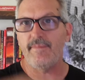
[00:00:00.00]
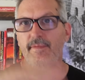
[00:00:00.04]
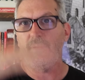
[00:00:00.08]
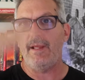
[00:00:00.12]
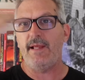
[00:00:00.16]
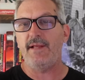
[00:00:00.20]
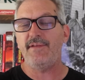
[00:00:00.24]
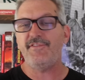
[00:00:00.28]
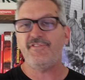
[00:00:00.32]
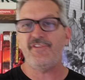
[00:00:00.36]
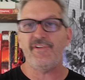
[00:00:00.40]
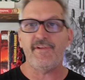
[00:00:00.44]

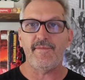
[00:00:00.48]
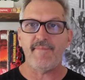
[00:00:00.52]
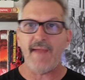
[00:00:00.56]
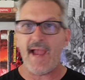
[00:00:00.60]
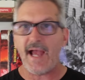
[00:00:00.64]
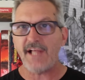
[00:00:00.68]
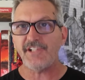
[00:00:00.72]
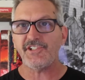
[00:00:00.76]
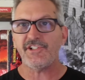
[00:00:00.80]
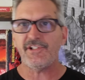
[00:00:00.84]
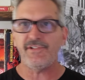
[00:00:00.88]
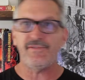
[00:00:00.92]
the
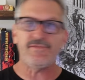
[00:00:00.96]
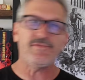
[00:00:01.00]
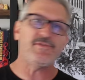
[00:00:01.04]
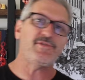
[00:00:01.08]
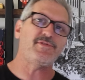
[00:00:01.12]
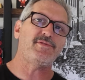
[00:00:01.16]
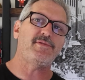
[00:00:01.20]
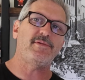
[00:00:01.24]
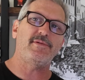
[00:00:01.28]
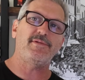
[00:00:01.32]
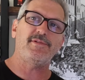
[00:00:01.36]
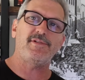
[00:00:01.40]
magic
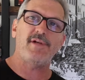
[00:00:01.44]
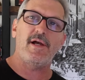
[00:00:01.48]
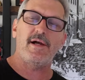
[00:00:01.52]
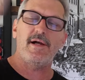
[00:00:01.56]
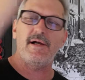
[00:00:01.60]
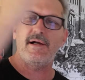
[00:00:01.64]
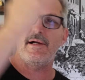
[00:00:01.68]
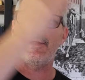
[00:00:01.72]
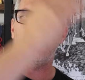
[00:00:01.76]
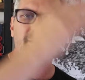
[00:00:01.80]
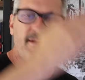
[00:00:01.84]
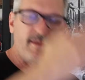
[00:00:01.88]
users
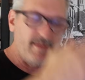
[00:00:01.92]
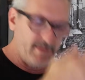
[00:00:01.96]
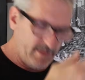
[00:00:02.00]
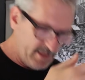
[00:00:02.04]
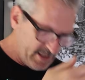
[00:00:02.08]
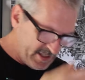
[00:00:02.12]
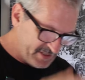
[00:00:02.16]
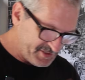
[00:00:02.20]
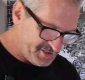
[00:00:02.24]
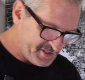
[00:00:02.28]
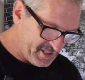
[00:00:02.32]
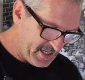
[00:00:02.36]

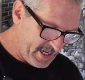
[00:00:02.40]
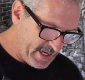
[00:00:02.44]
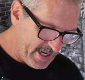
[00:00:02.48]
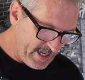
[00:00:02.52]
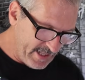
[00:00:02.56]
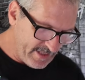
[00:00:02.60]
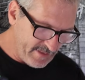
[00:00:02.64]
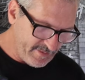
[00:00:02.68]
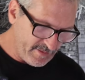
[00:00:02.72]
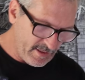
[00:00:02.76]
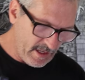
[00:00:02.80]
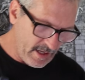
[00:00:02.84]
list.
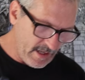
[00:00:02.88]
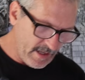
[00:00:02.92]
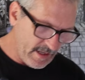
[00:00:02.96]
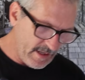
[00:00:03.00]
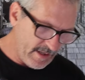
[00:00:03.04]
And,